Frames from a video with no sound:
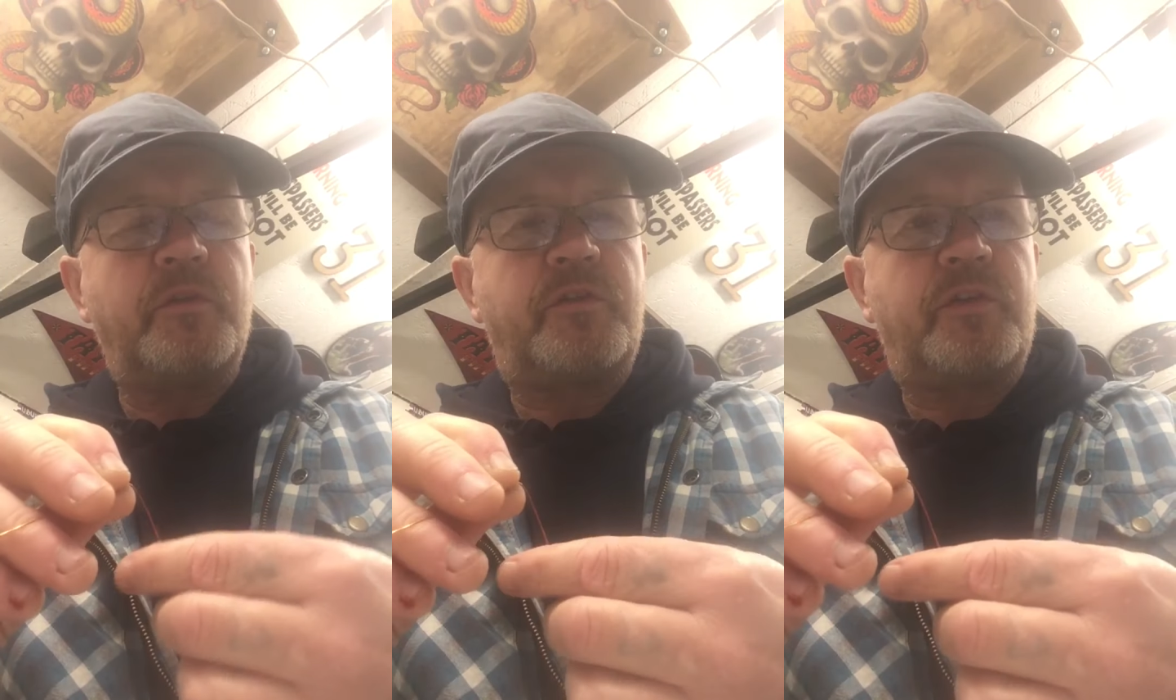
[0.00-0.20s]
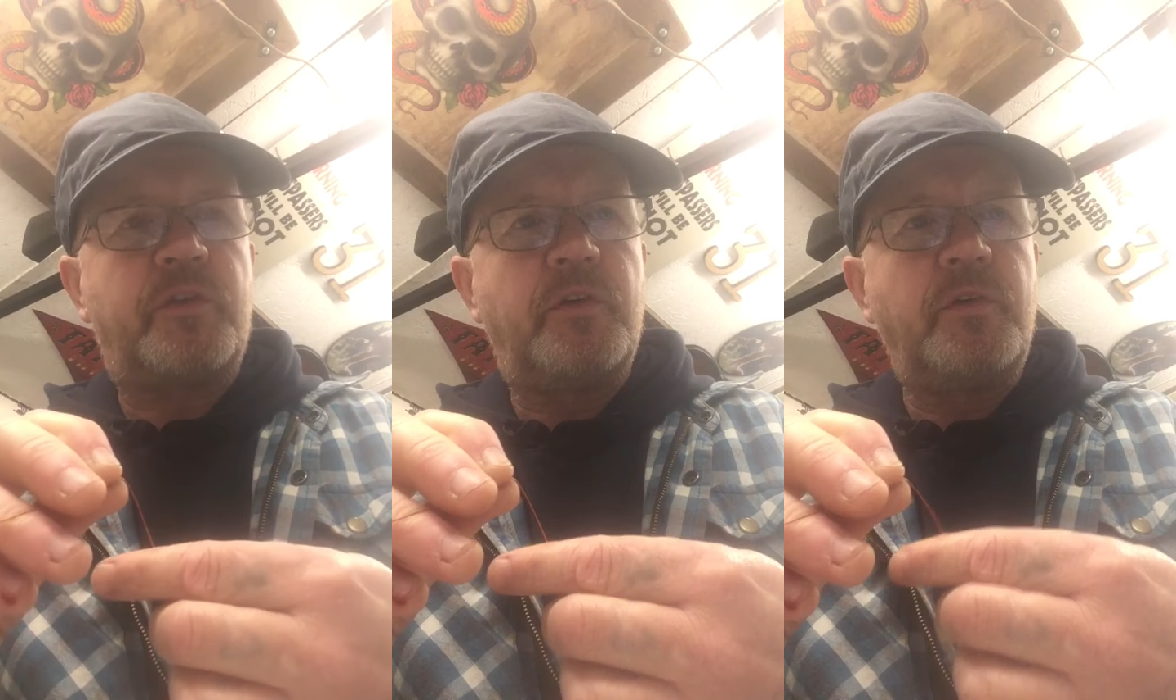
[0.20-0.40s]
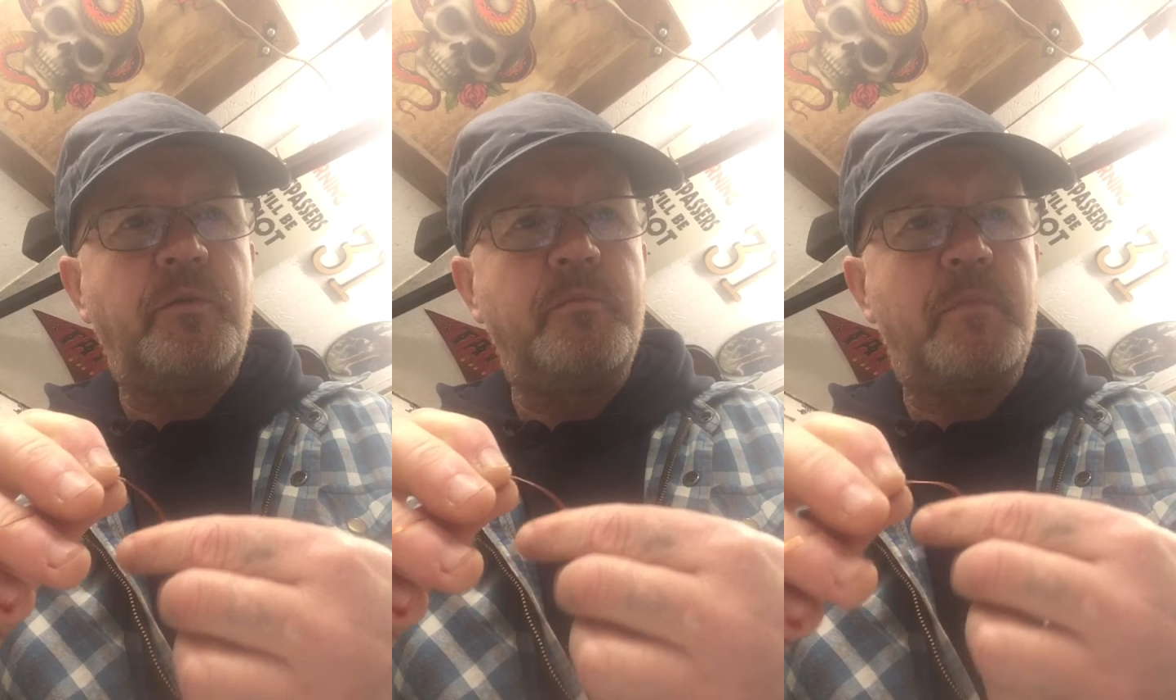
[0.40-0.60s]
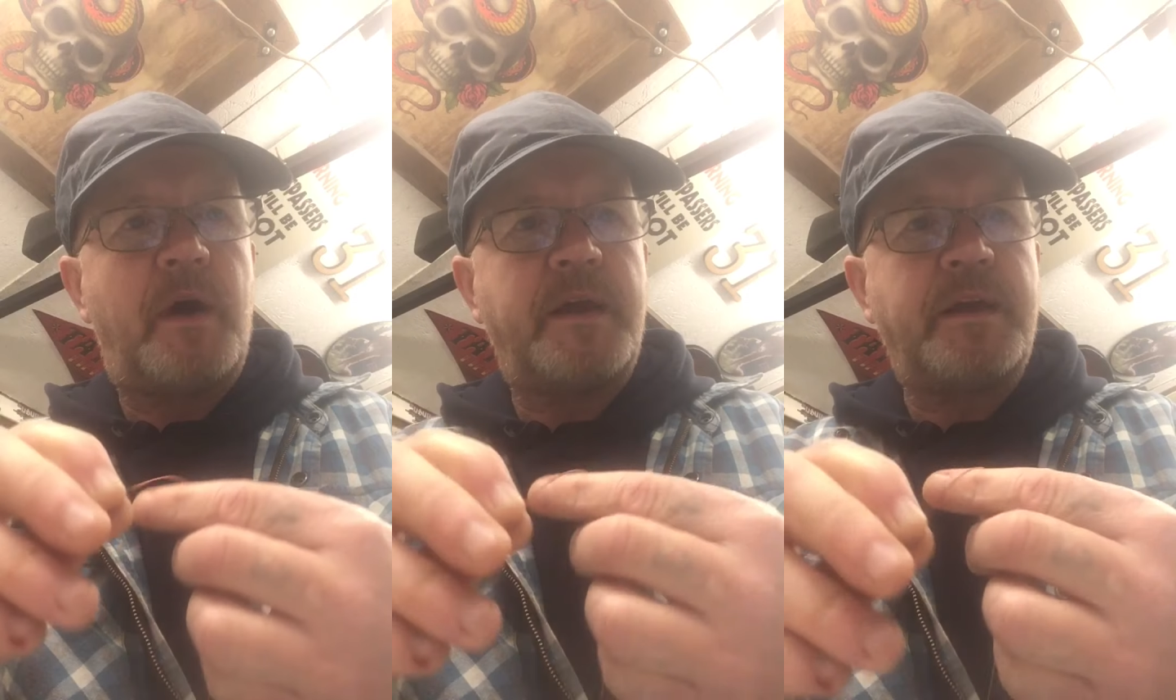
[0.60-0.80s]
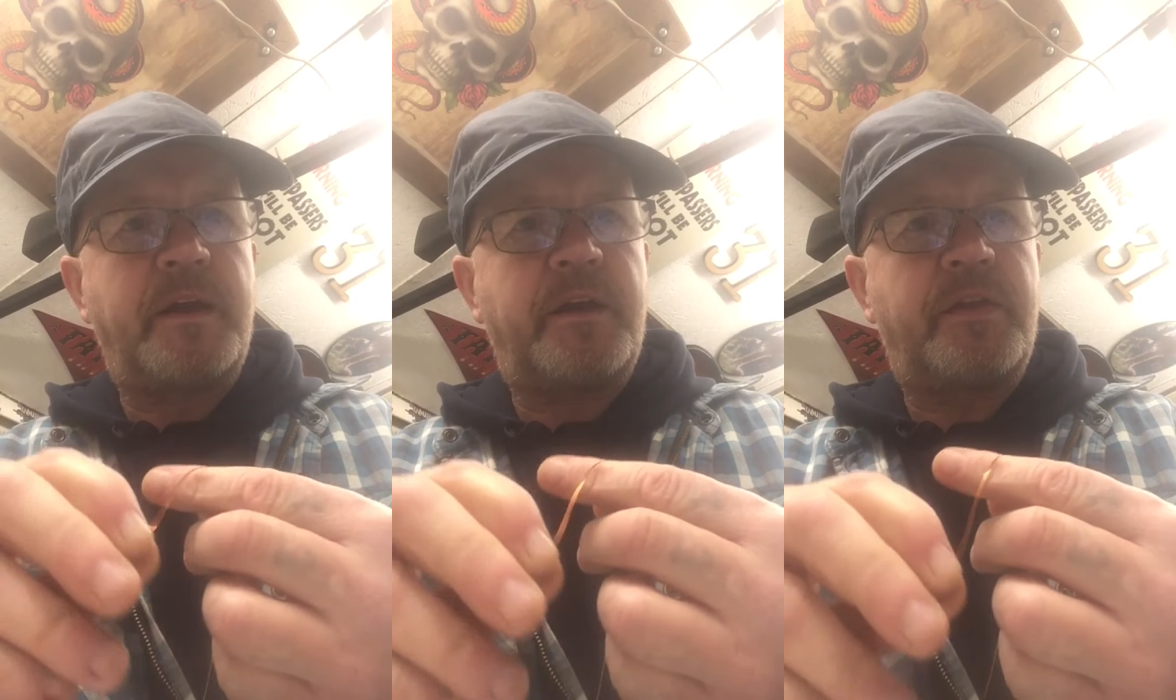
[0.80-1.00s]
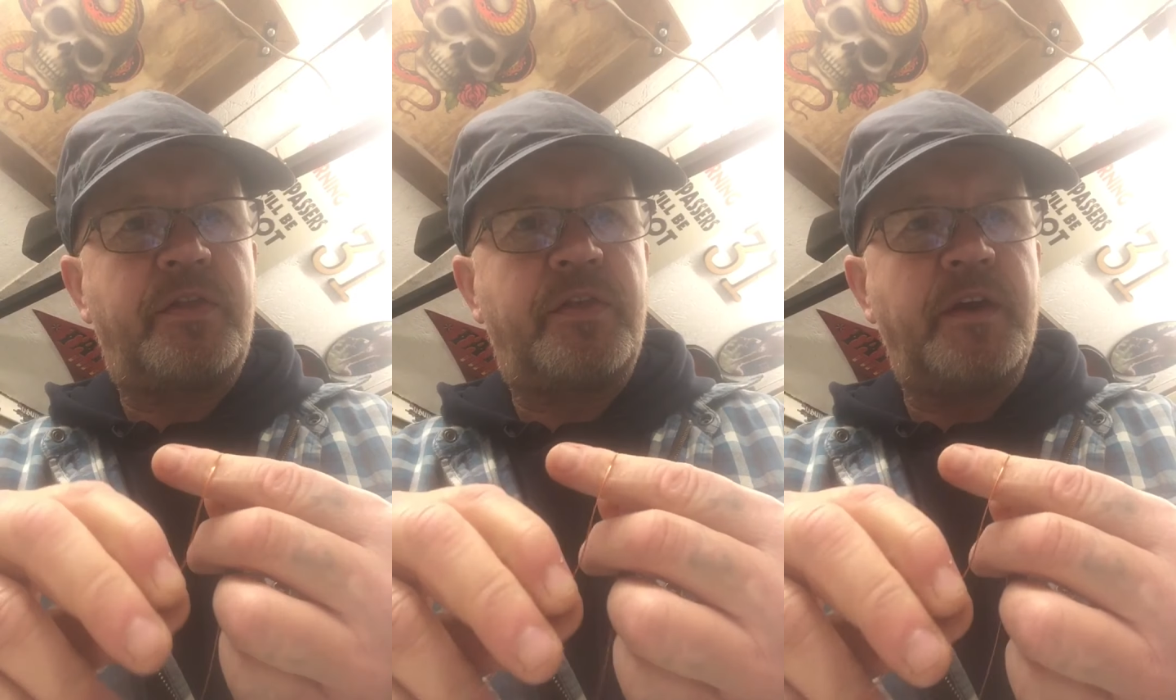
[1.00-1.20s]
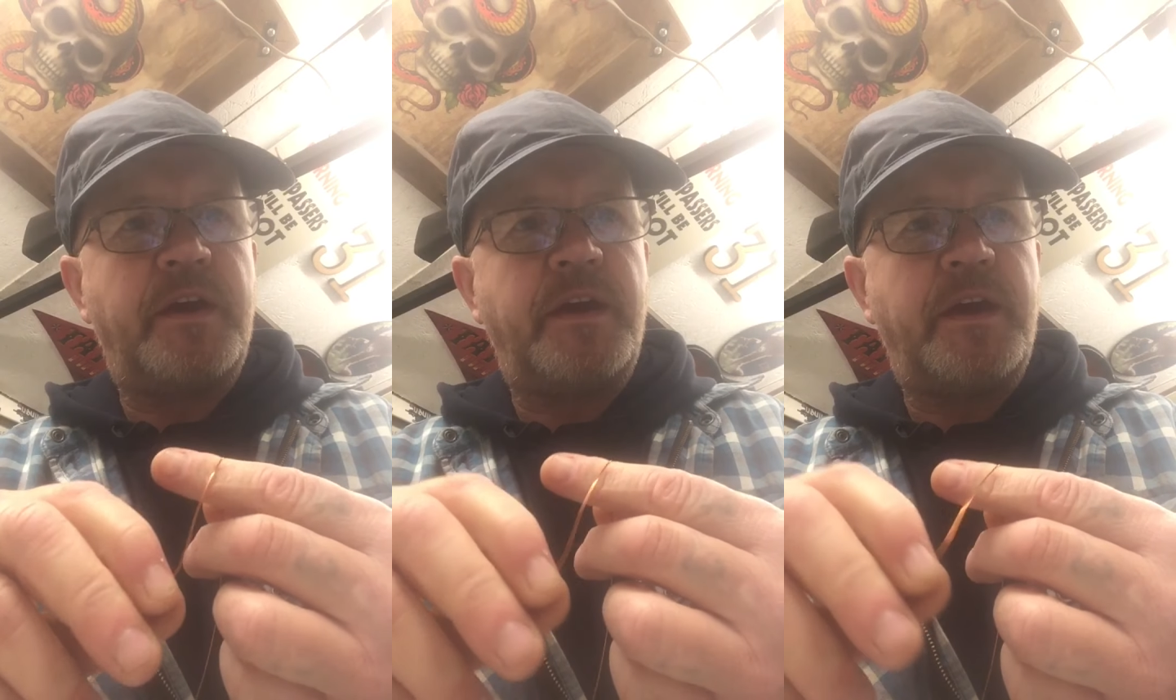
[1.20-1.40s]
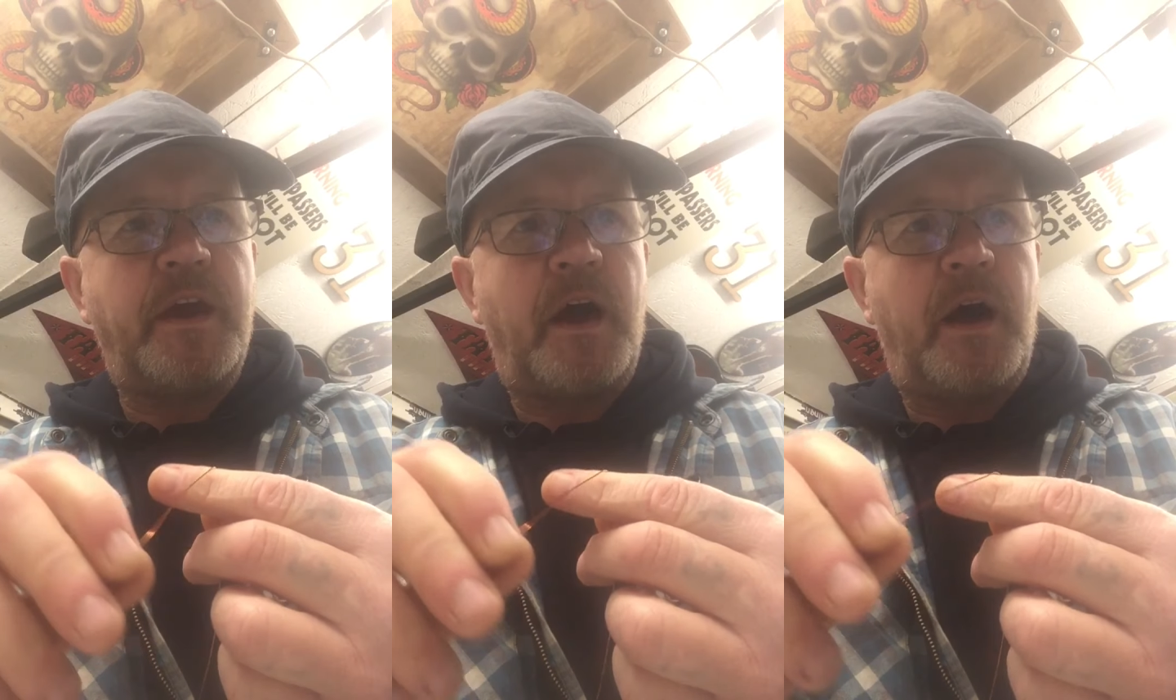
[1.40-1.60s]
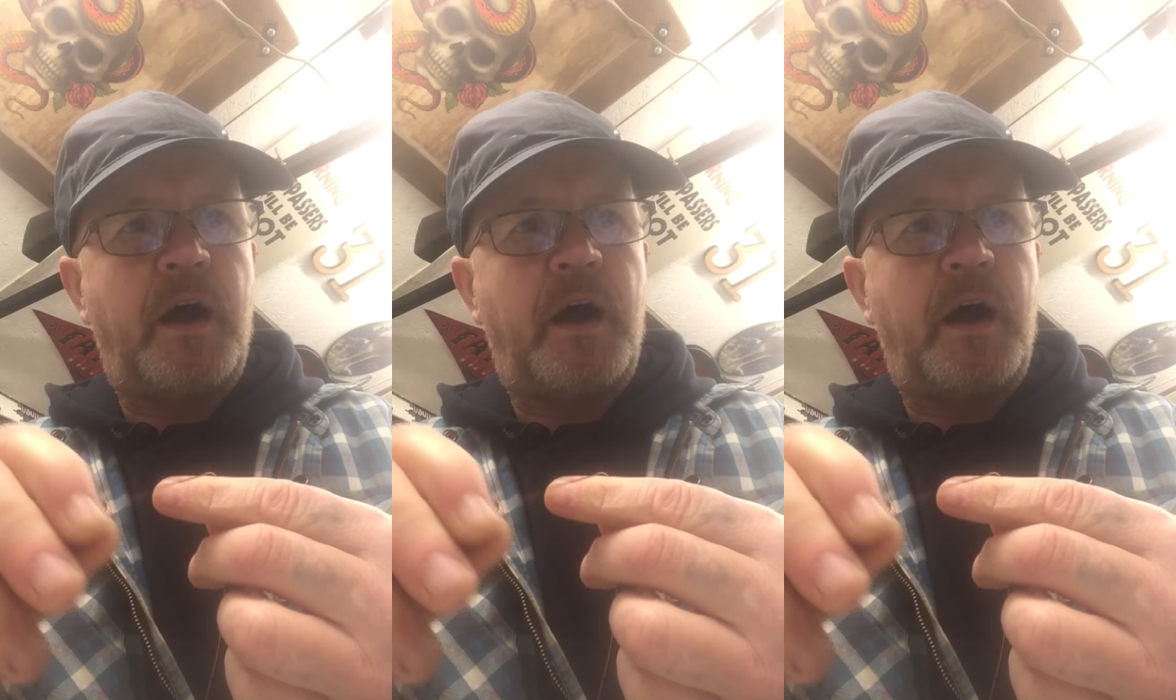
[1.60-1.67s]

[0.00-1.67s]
to make the